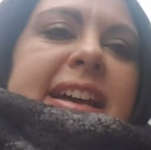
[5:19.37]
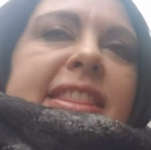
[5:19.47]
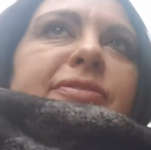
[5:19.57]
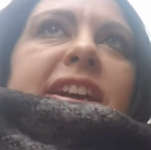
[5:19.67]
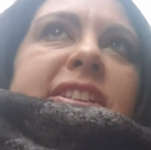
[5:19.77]

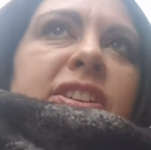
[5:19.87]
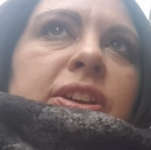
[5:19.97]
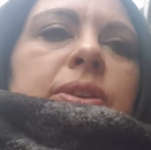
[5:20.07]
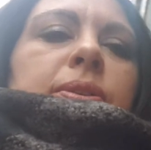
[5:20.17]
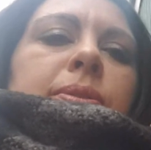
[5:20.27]
at the
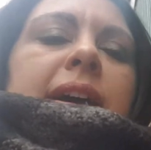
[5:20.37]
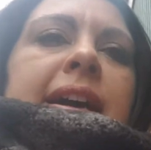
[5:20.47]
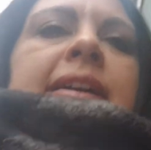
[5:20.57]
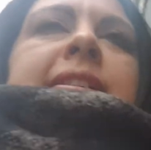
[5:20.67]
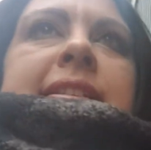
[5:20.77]
venue
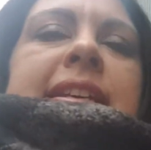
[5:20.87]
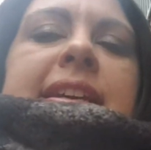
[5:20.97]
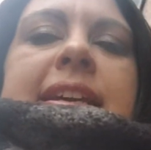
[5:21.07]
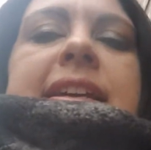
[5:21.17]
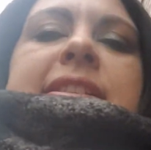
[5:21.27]
and
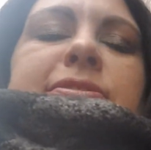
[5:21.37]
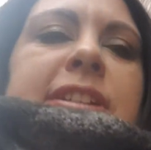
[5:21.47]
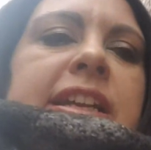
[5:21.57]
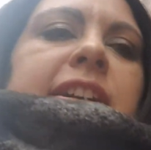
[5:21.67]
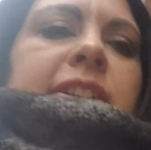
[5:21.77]
it is
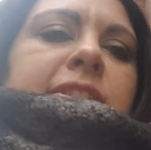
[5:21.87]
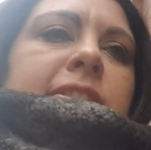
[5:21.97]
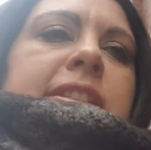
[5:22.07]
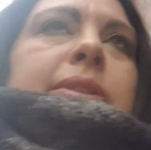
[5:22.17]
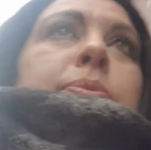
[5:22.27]
really
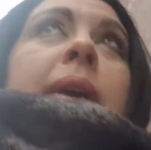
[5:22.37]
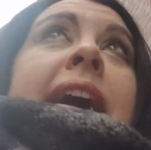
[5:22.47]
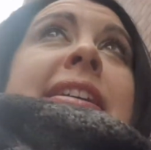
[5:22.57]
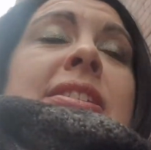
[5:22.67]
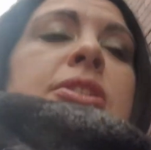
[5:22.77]
cold and
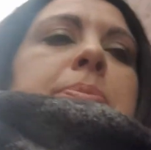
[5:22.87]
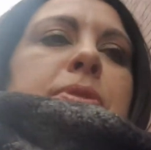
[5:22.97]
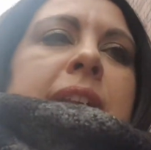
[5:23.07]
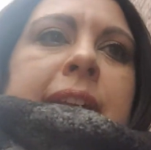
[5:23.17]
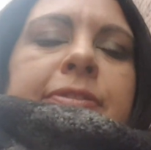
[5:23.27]
wet. It's
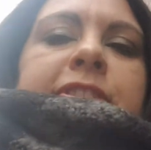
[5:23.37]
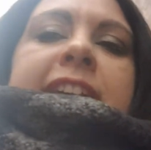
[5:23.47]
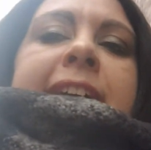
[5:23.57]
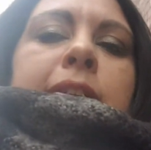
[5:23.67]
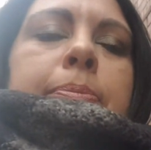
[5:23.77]
stopped raining for
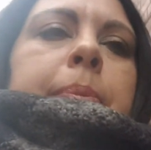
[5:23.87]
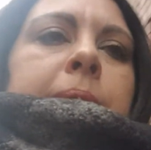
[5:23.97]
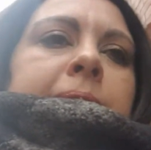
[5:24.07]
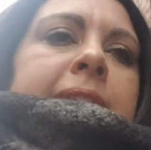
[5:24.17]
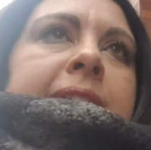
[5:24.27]
now,
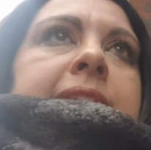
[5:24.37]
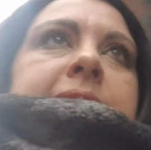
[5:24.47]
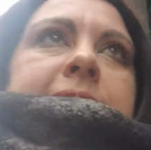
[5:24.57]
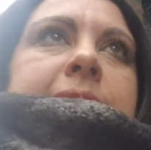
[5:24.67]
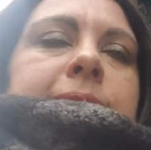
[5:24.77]
but it
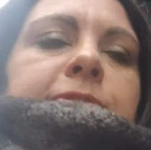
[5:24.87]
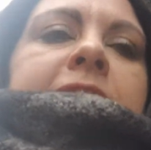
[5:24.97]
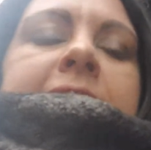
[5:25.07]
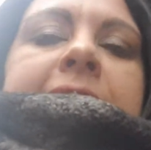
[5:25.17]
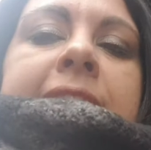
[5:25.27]
is
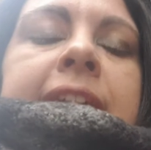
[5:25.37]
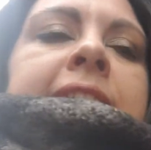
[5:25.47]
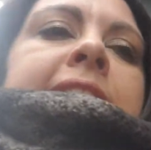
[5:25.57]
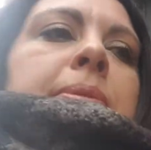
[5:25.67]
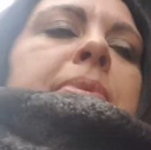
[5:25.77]
rainy.
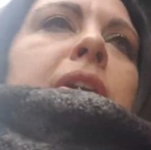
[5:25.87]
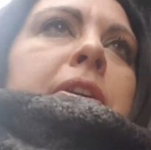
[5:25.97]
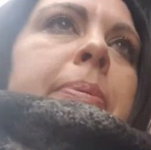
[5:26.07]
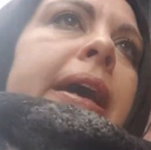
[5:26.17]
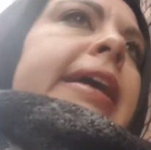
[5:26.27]
I'm
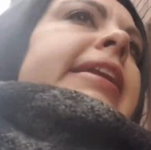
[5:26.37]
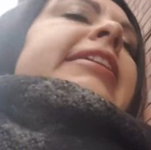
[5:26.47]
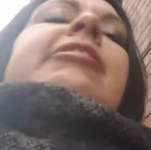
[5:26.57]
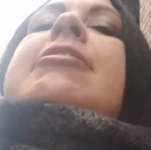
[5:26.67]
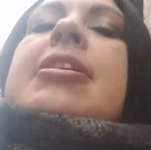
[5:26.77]
hoping
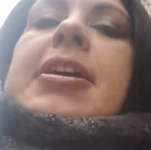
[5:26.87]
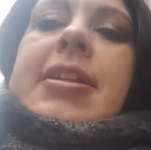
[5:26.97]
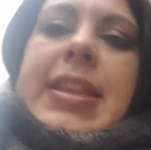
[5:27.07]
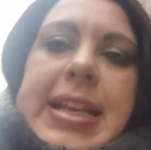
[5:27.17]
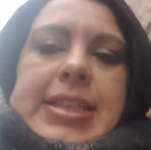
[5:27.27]

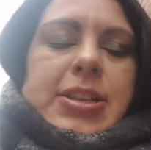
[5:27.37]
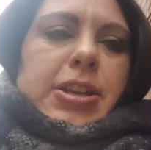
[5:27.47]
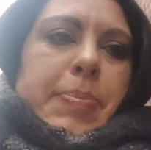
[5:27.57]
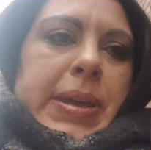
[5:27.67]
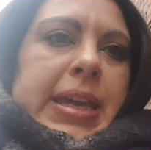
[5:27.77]
that it's
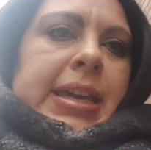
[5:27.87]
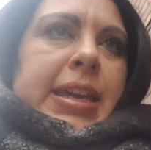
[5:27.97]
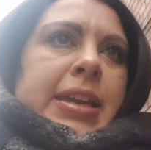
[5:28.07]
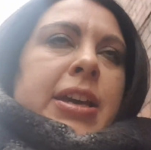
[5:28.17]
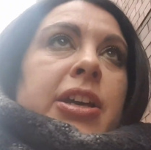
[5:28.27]
going to
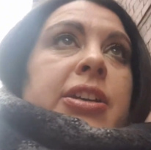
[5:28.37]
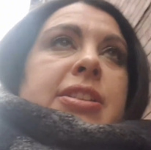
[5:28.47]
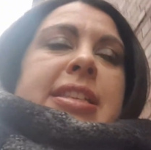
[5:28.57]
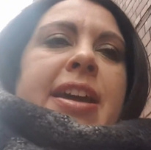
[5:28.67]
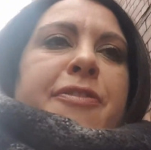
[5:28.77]
be a
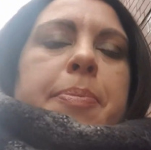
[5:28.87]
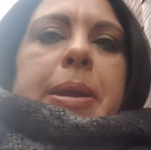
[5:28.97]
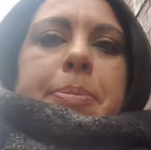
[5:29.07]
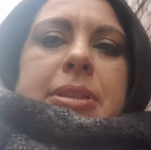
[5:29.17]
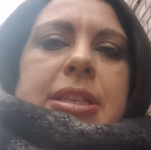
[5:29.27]
good day for
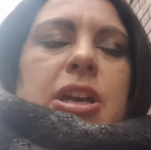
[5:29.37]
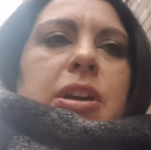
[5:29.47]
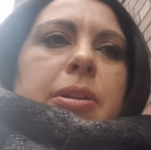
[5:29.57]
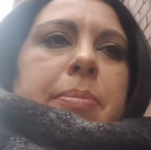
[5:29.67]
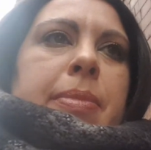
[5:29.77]
people to
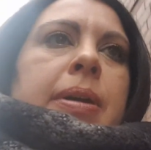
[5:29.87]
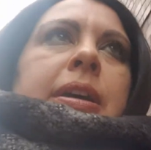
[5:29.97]
come